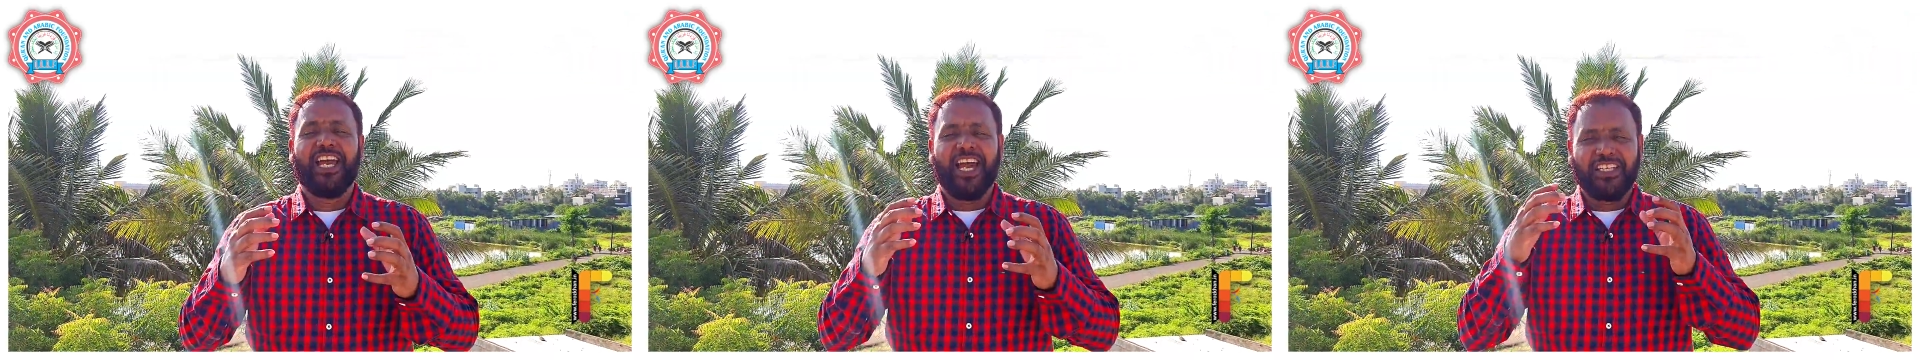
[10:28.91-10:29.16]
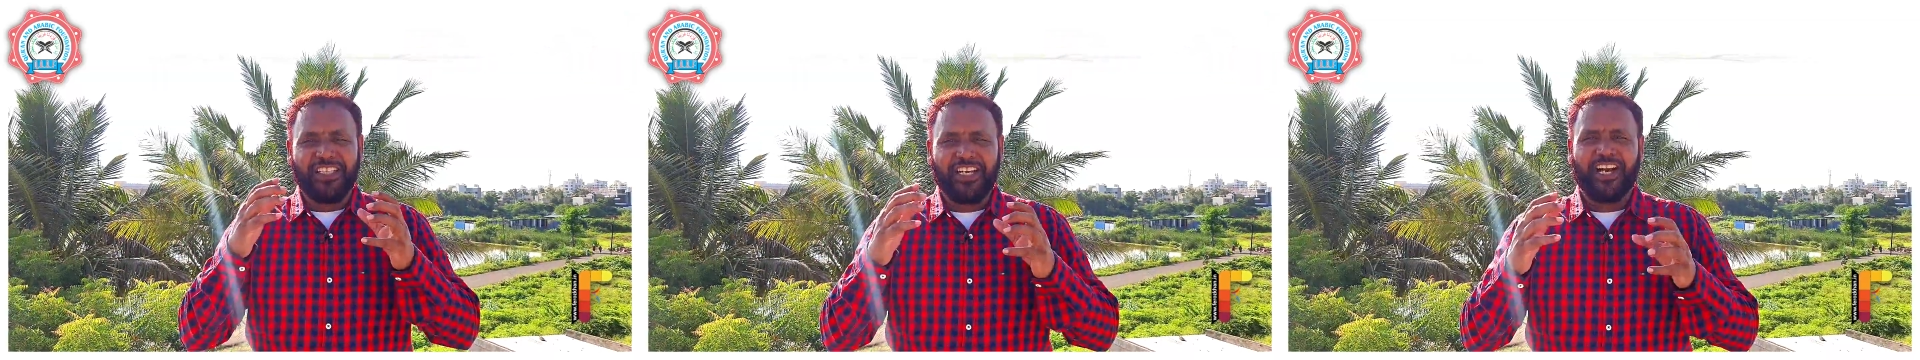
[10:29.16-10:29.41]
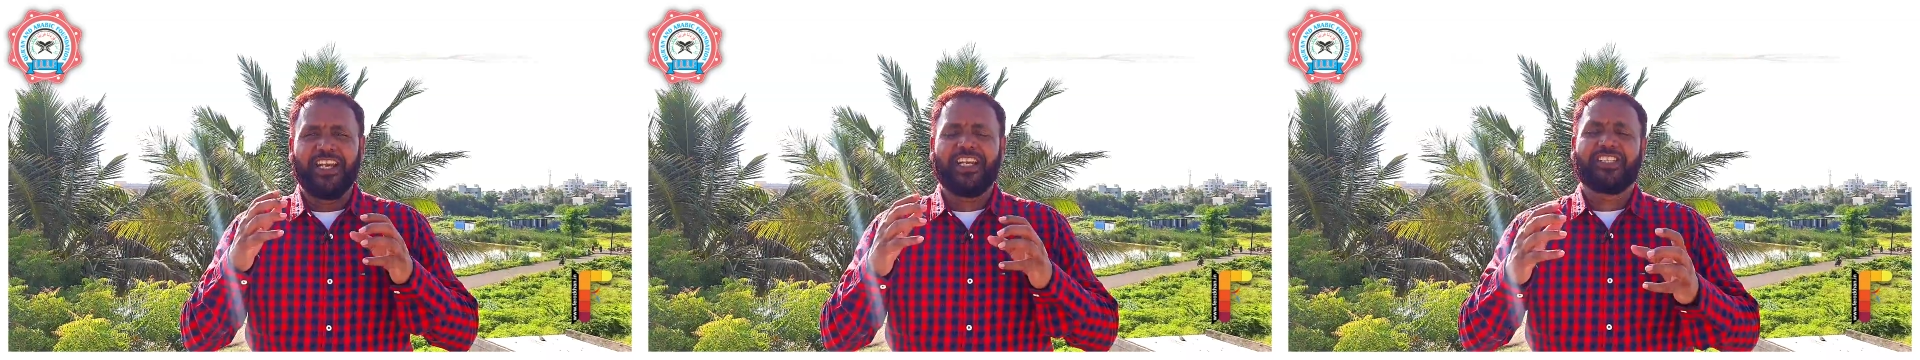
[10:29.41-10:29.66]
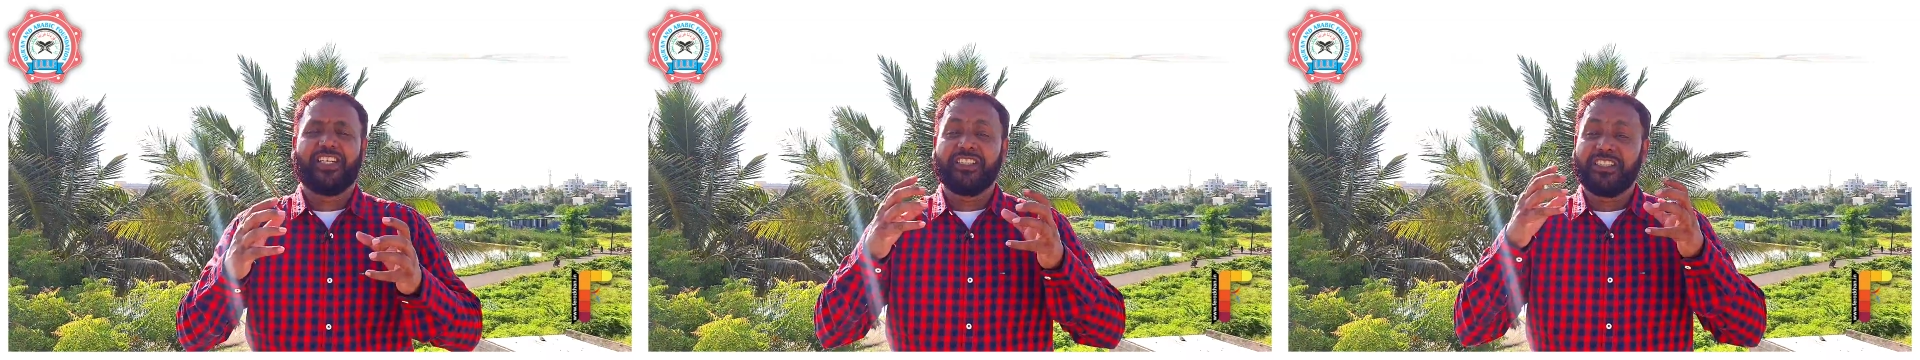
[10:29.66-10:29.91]
and the
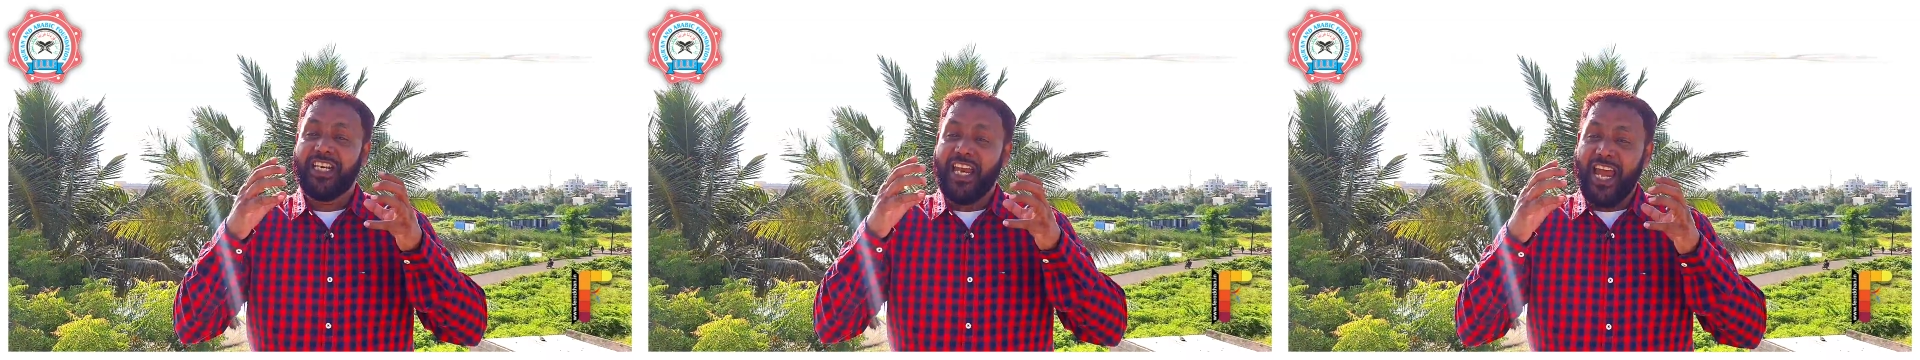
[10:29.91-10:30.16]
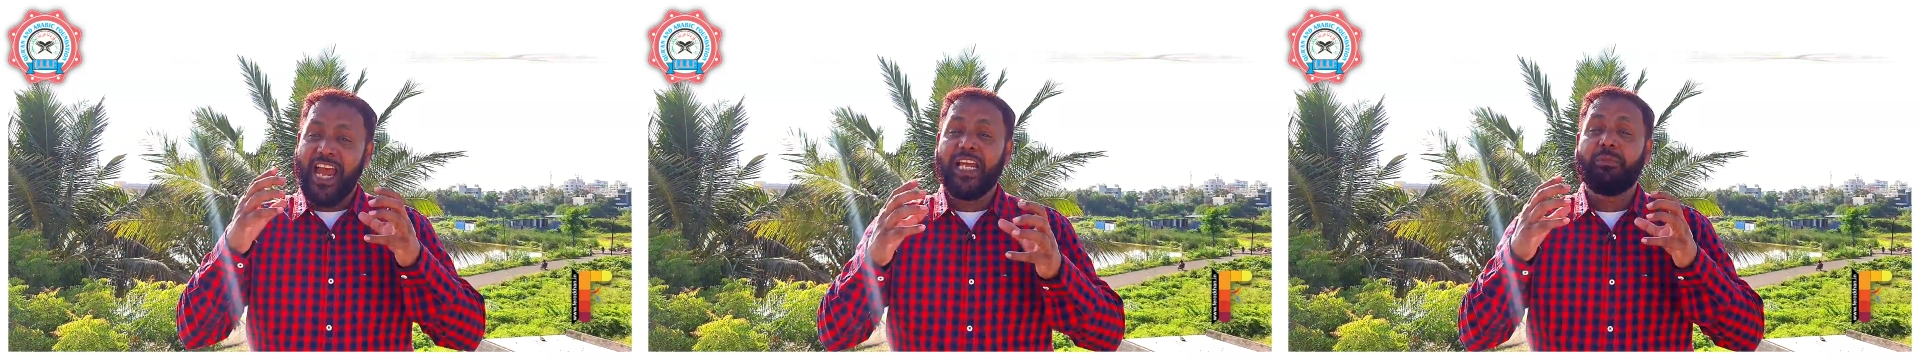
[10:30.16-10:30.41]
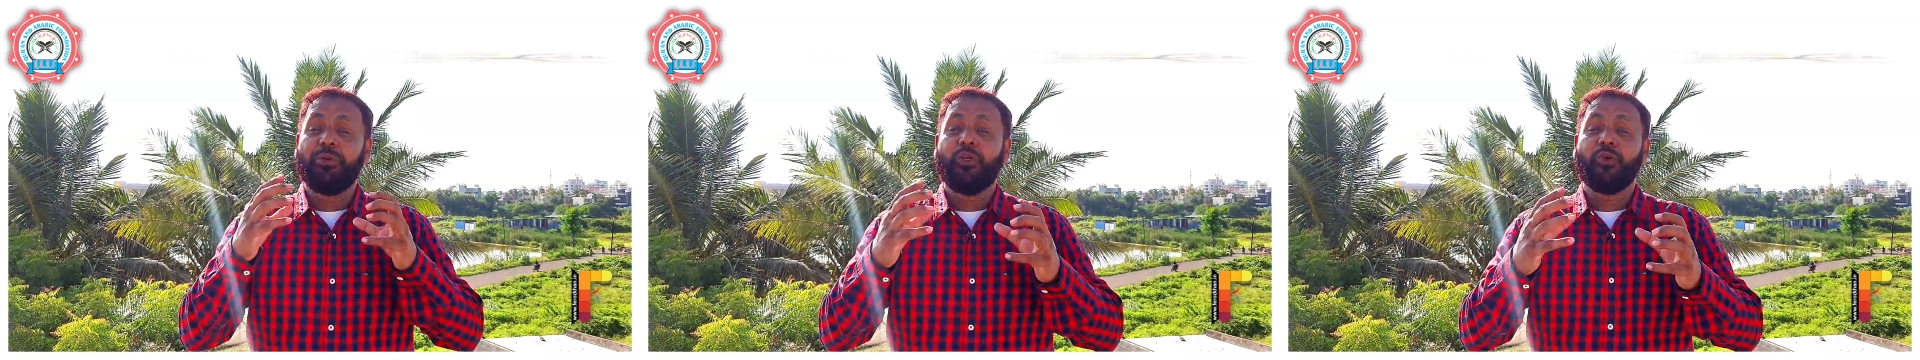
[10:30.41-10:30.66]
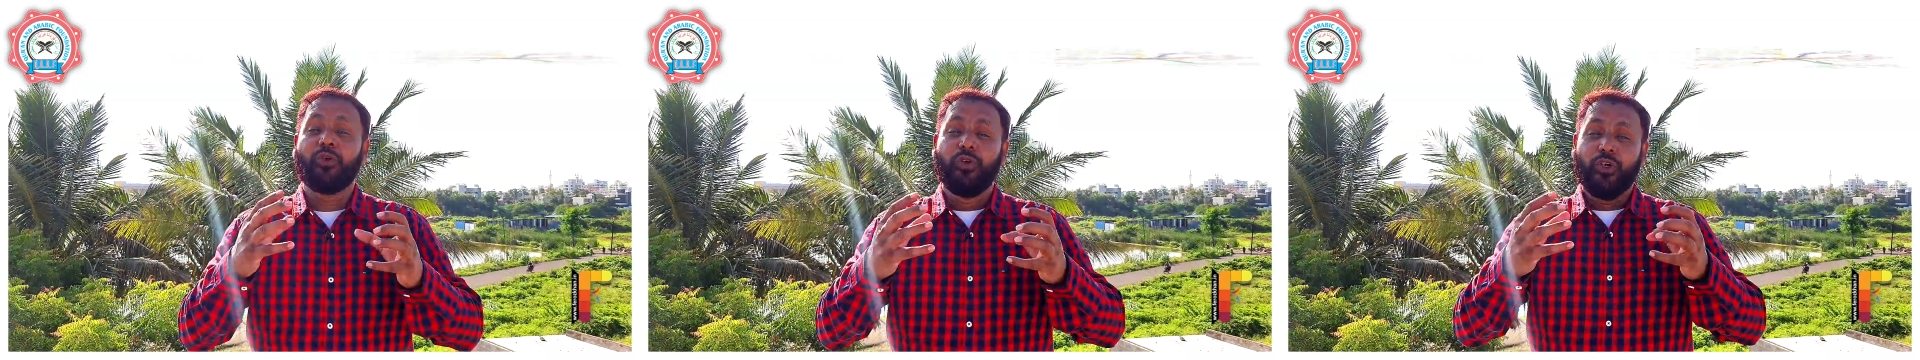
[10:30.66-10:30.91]
connections help
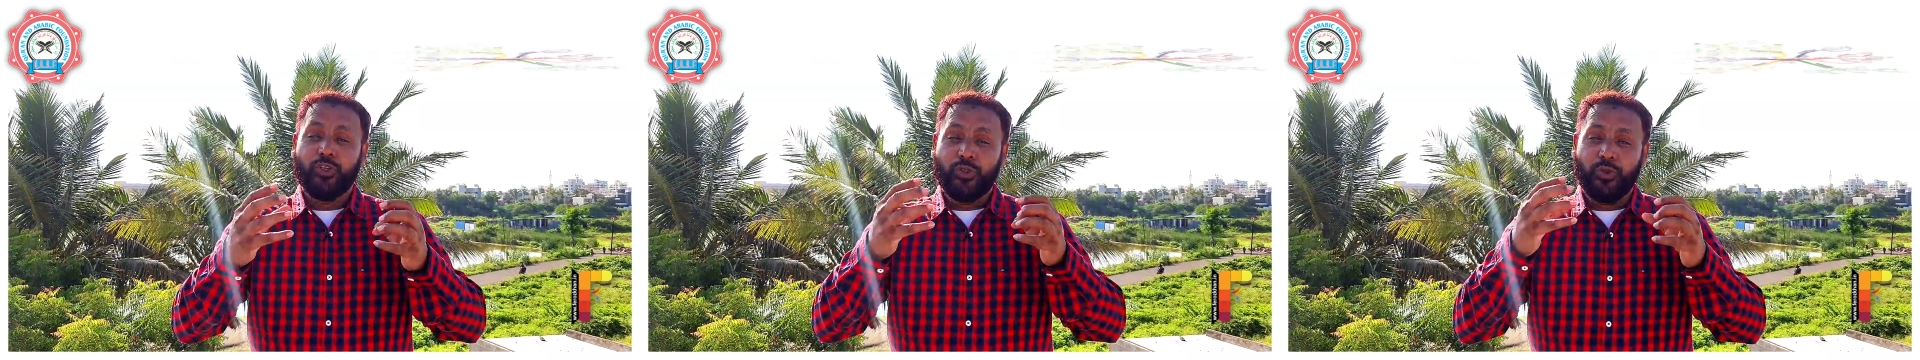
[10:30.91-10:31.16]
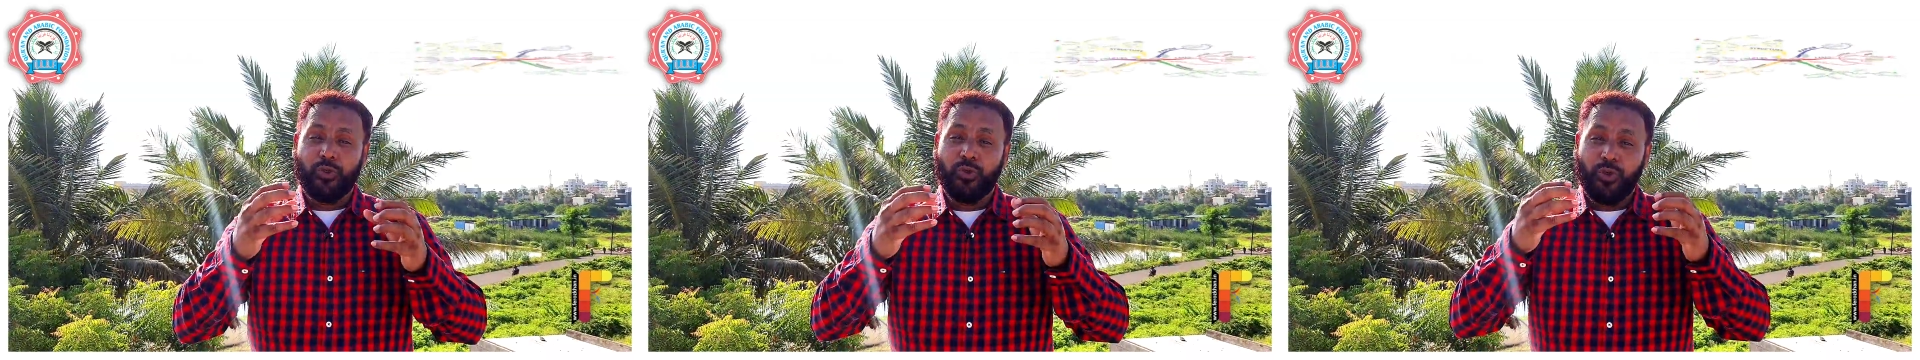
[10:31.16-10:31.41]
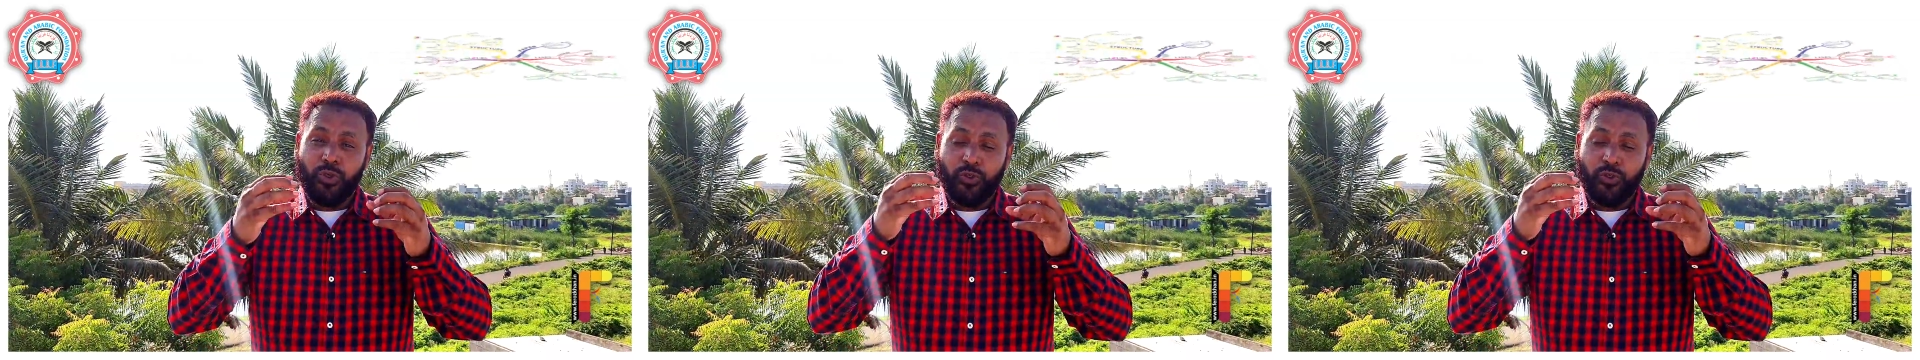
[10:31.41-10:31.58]
you to